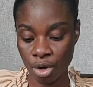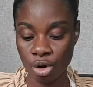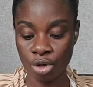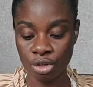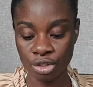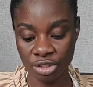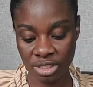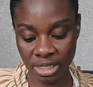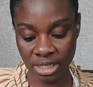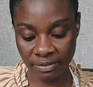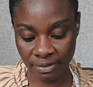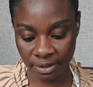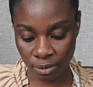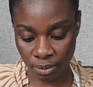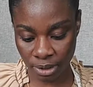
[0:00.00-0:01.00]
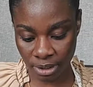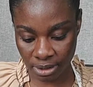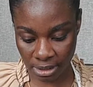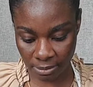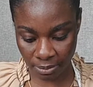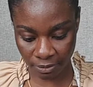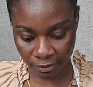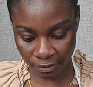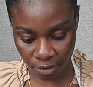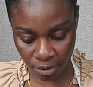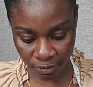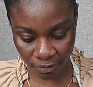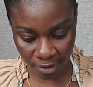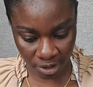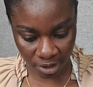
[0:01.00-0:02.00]
or just leave it with the zipper foot to
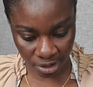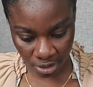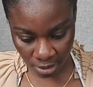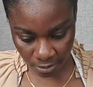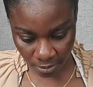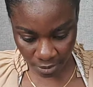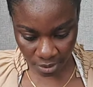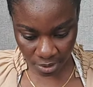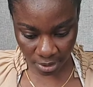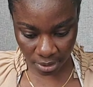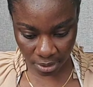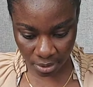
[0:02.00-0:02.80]
finish this project.